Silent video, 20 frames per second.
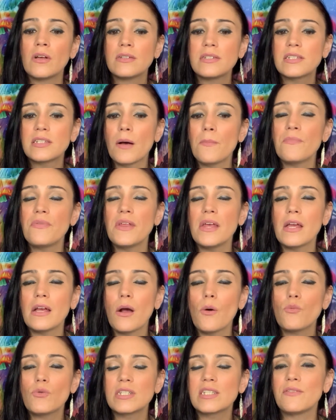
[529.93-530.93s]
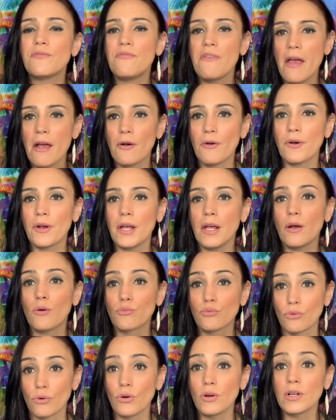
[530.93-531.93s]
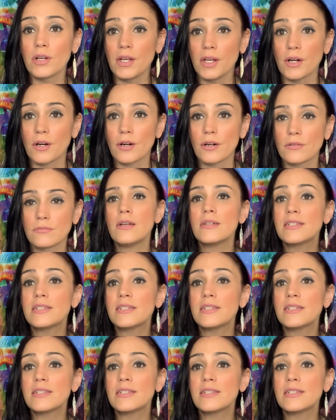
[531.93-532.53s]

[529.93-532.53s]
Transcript: Something was very wrong here.